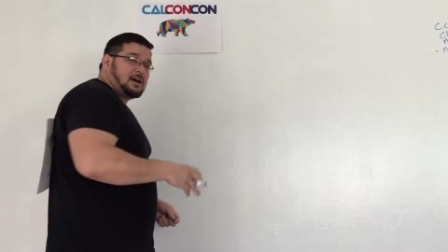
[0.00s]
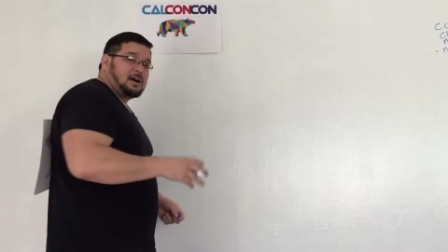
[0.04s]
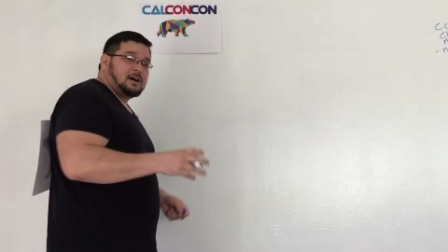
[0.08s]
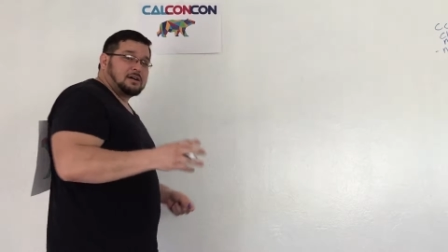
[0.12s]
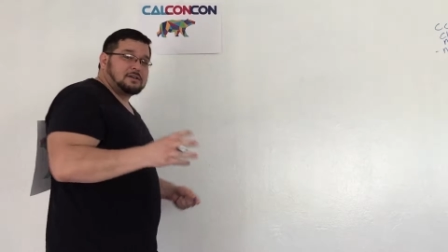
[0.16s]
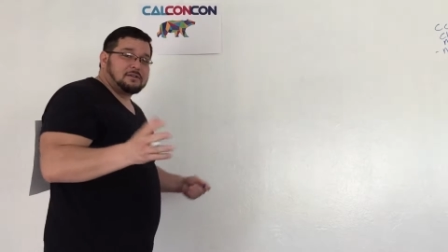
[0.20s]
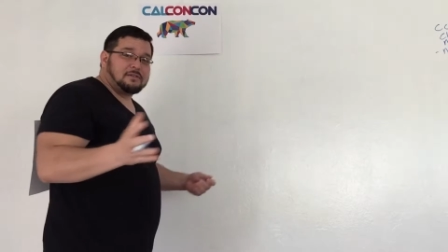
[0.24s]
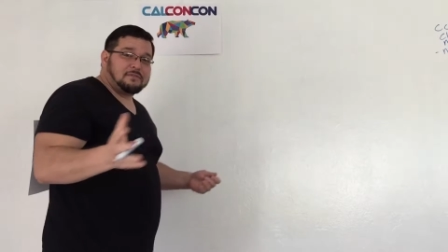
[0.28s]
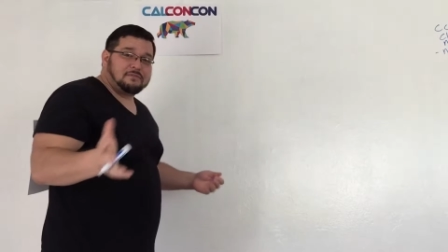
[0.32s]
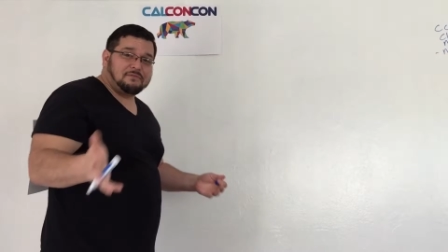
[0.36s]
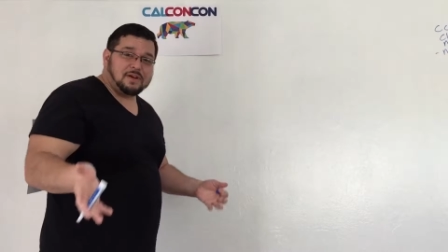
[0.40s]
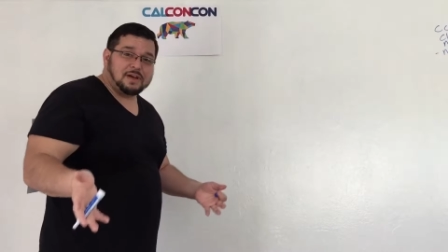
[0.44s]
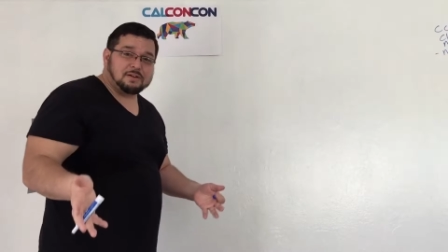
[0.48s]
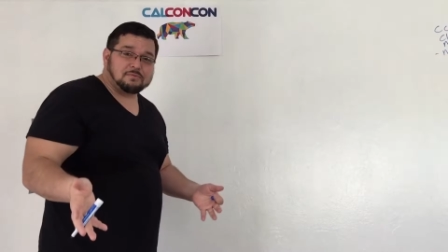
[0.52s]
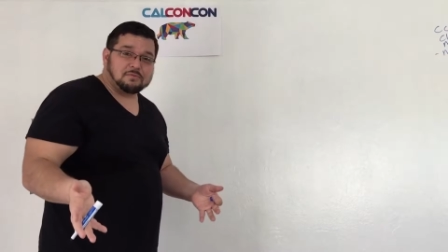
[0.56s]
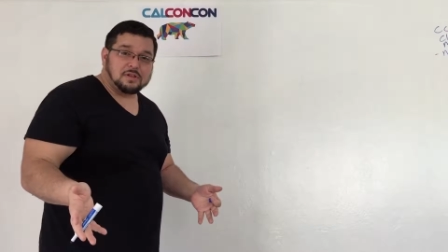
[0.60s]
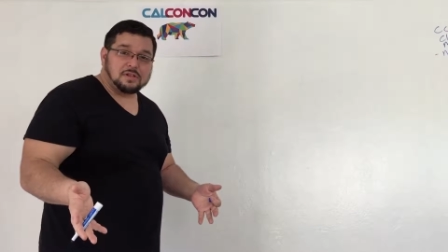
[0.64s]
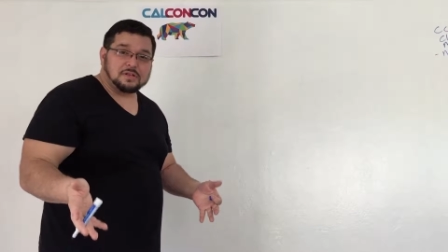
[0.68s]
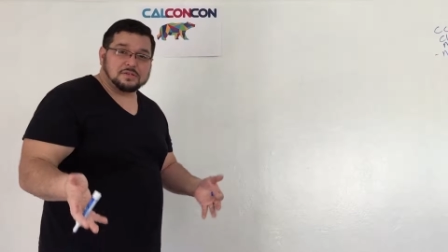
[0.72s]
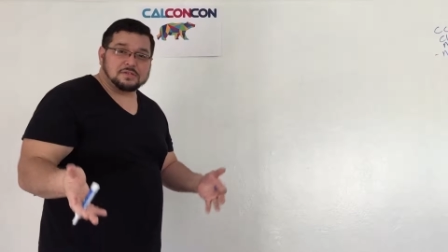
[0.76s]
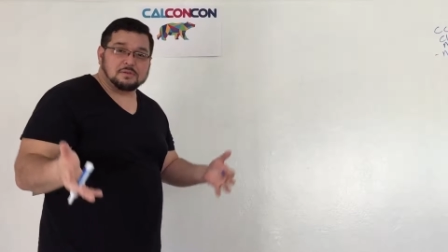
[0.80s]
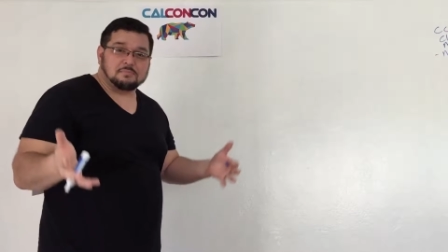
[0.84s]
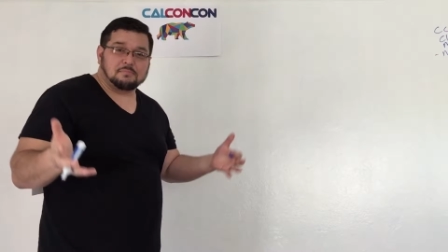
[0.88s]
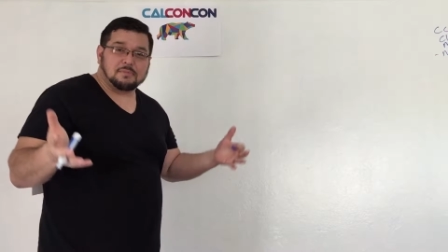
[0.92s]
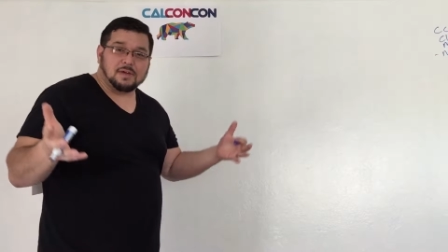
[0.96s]
Under
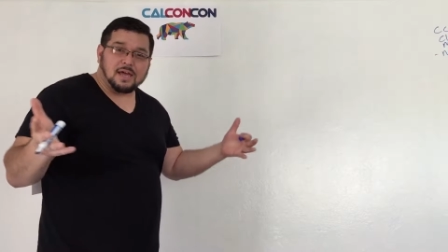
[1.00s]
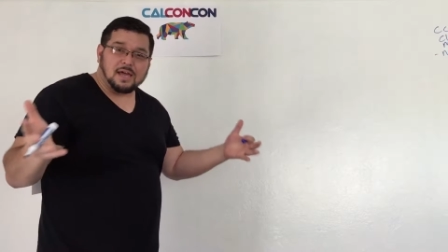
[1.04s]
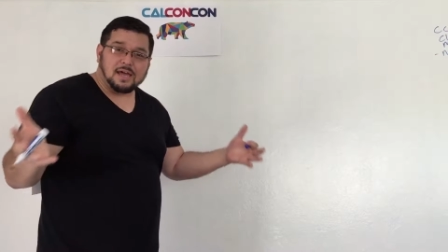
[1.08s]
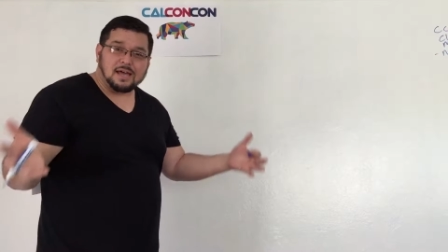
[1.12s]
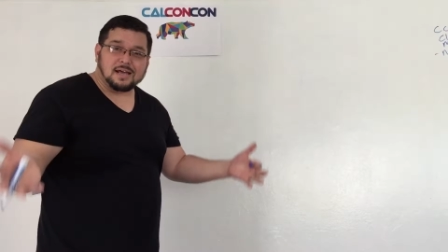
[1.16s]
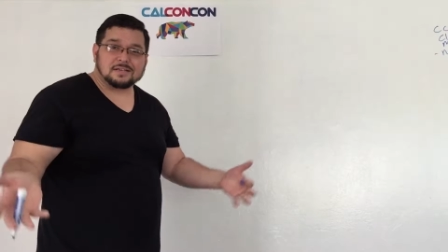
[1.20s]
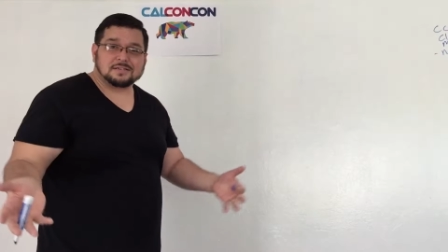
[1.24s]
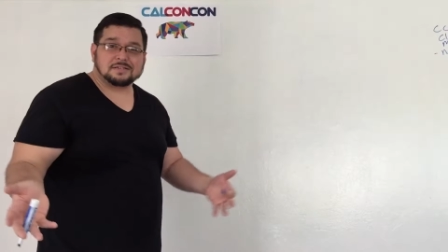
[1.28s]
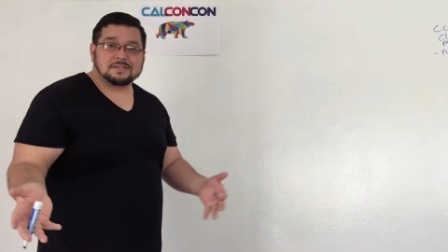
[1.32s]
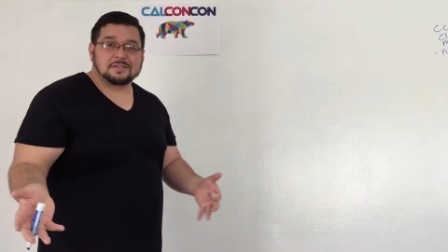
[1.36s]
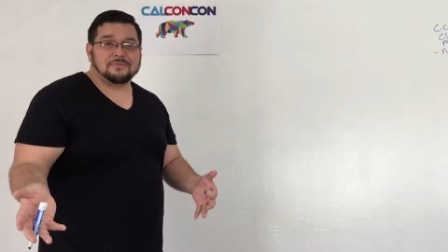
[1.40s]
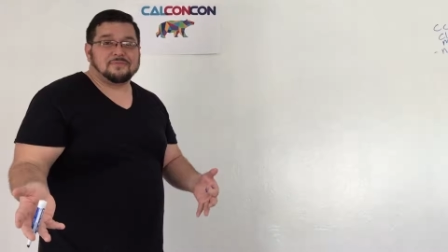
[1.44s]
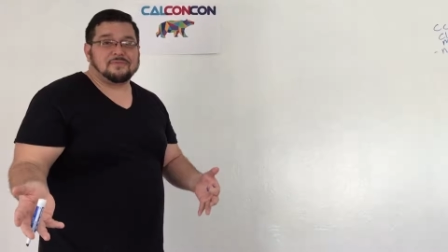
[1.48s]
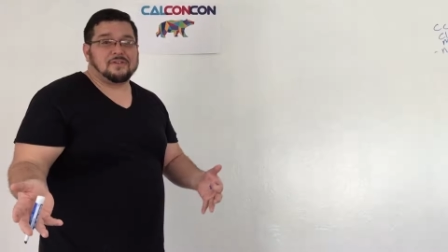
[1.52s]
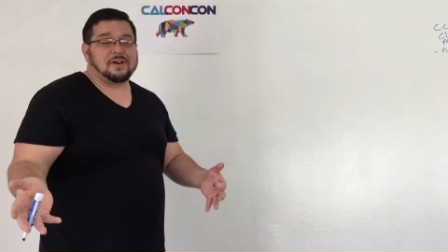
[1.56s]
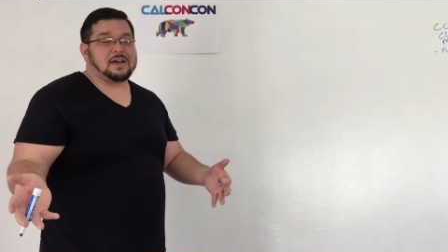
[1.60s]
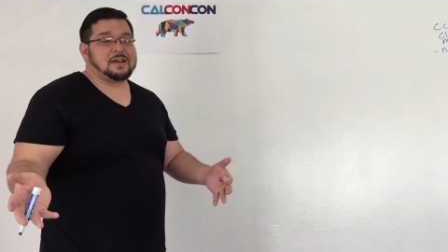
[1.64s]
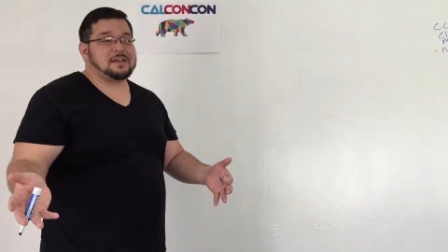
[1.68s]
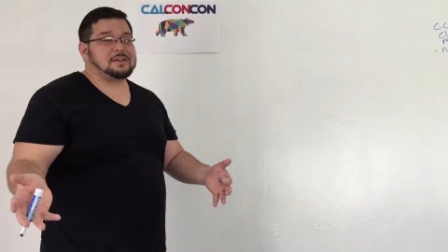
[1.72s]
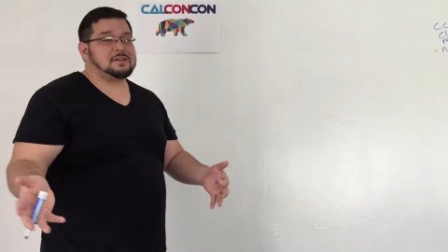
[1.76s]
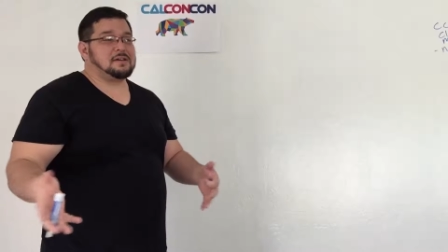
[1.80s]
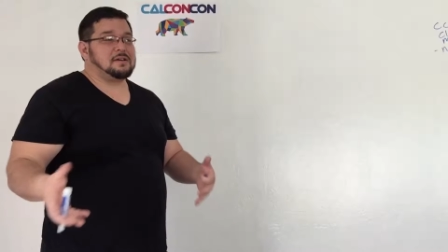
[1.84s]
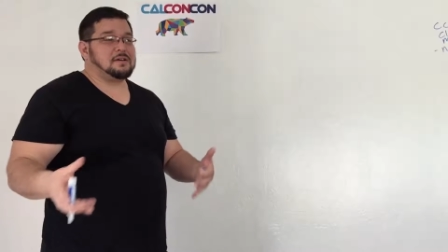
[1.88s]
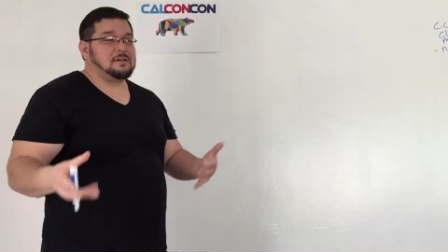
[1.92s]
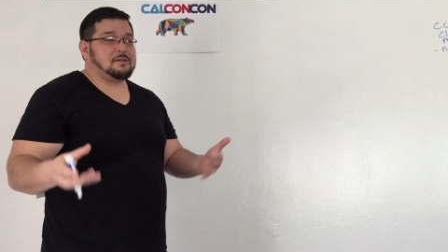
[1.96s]
federalism, as
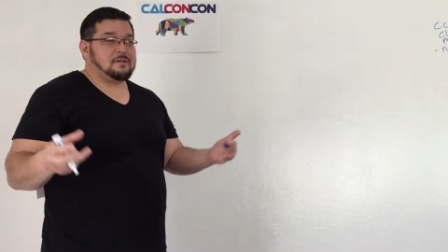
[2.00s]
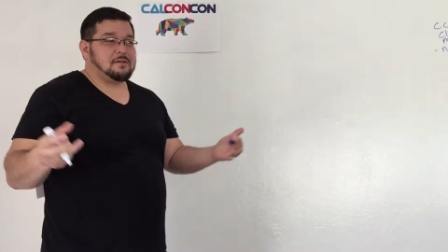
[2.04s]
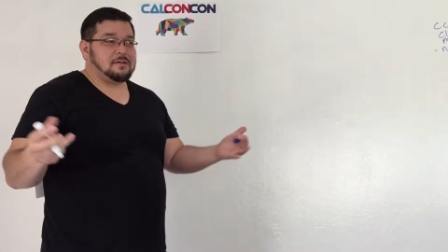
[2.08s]
defined